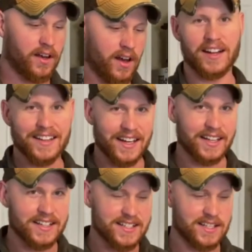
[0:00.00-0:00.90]
and letting
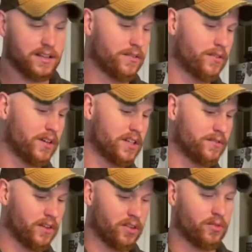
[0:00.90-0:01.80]
it sit in the fridge
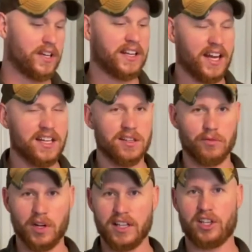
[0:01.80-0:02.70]
for 3 days and
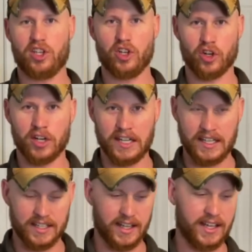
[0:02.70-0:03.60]
really curing
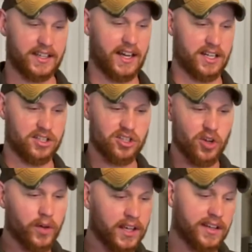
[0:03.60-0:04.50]
and like kind of
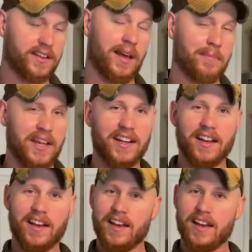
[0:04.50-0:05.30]
soaking into that meat